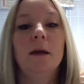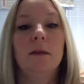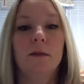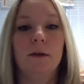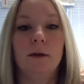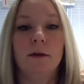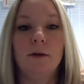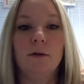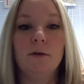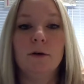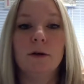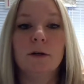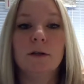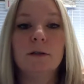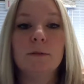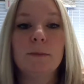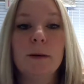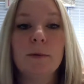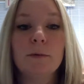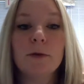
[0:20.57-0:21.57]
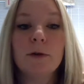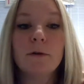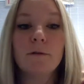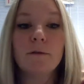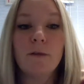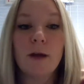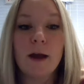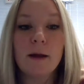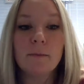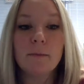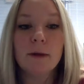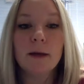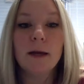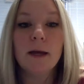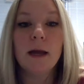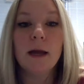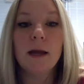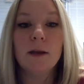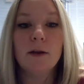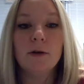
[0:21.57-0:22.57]
that you could spend with your
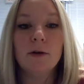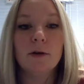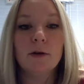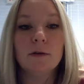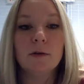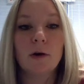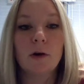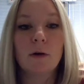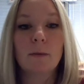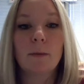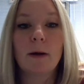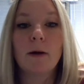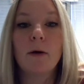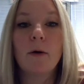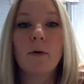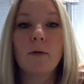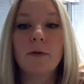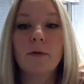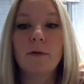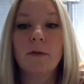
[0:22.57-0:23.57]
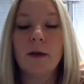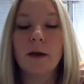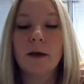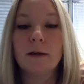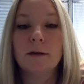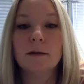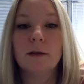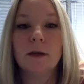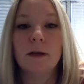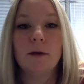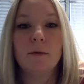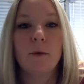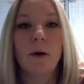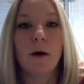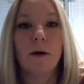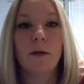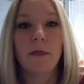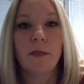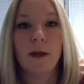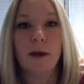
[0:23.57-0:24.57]
family and you can talk about all the things that you
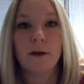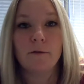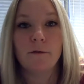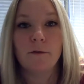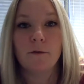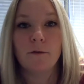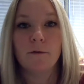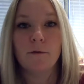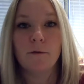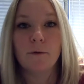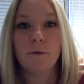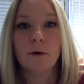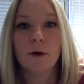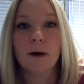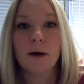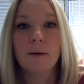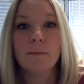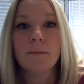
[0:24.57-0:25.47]
are thankful for.